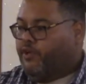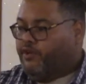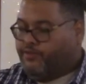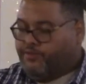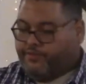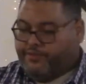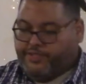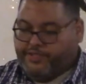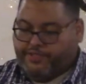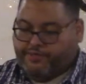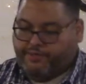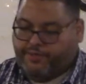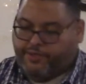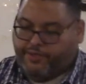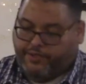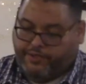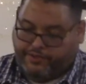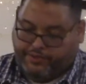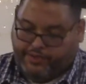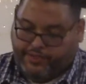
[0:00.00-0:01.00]
three
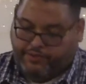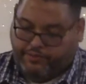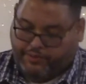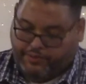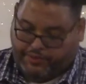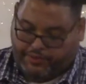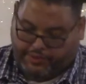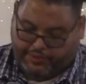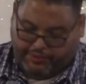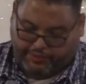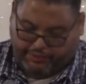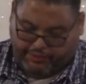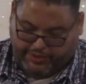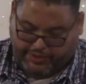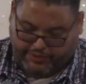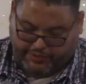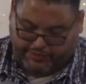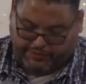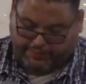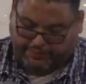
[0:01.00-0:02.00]
spirits that we're dealing
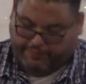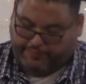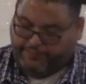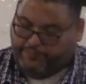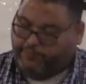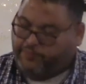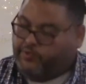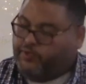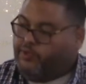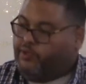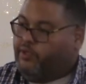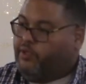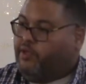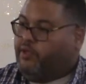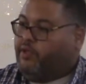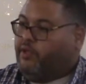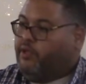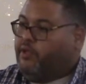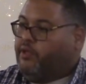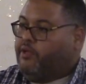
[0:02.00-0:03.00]
with
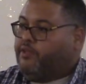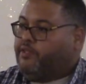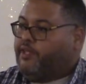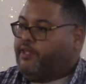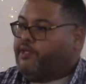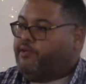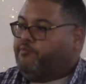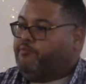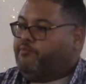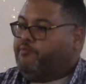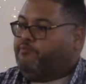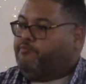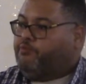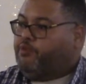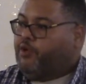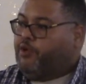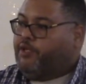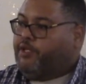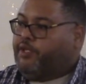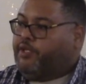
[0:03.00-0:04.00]
that are
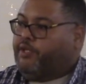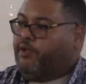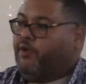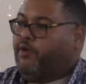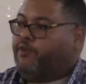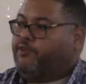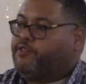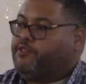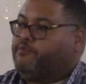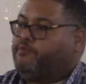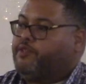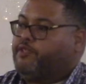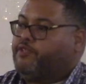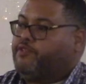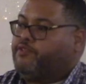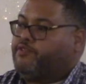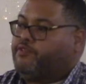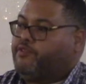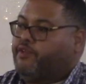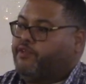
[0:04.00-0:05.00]
brought in ultimate
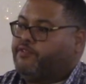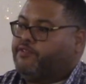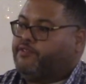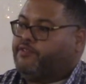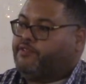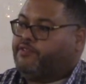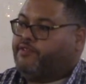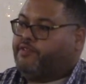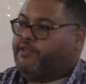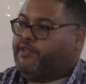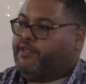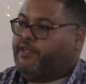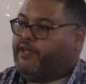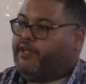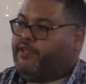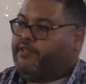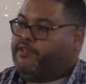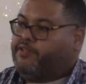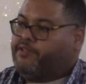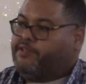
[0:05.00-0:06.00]
destruction to the
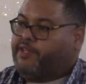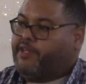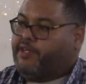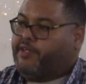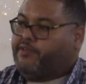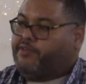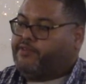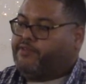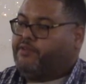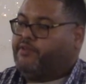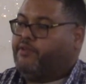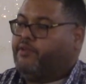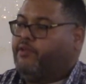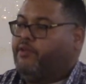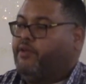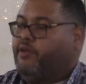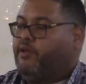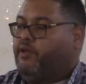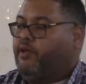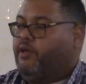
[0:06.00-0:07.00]
United States.
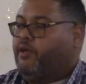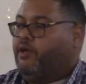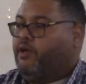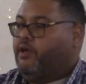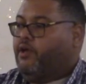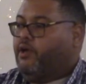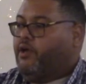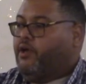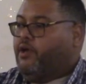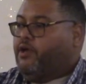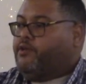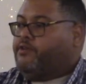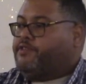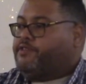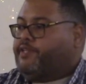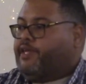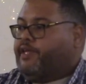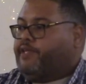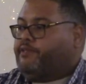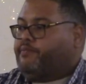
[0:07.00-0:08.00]

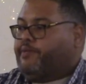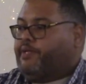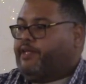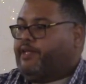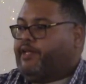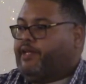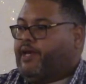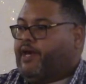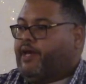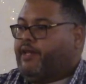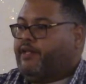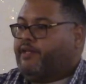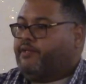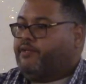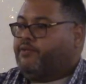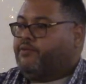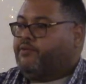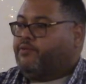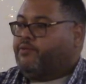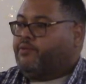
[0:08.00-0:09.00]
Saints, we cannot
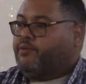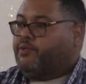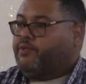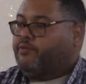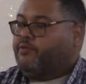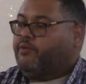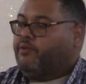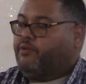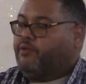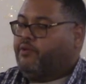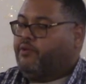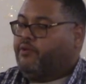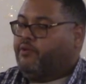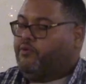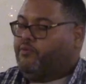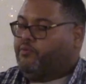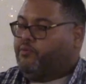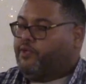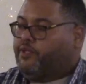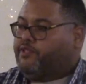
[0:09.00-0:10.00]
ignore
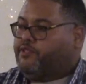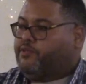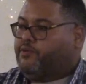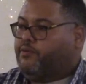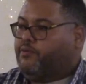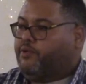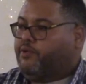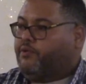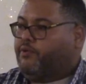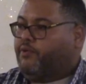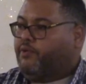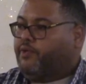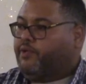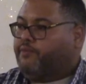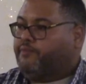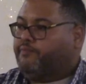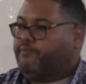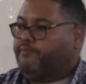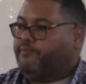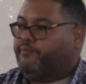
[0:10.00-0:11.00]
what is going on.
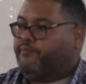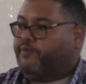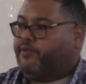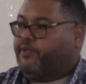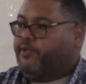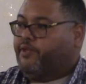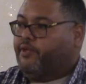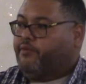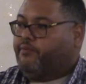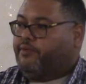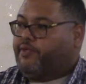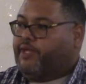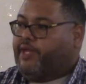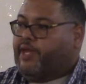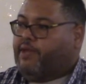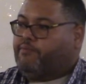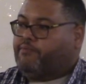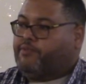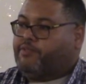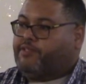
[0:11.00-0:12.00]
We
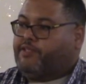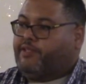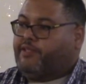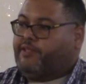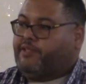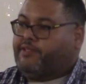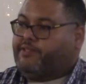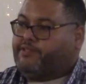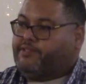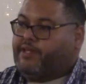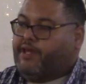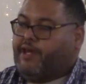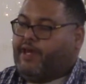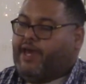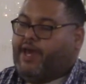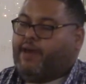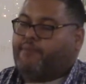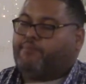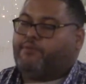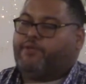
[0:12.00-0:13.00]
can't pretend that it's not
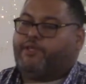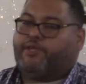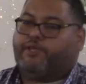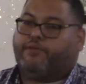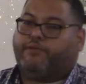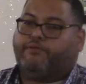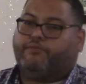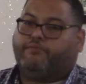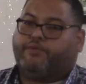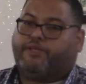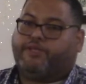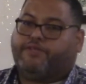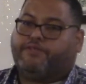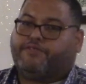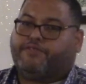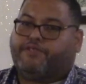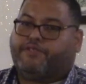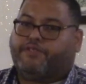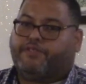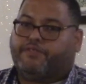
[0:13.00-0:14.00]
happening
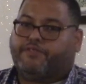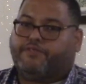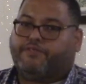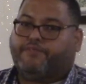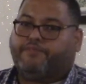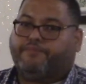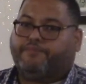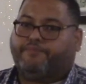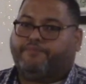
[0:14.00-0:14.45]
because it is.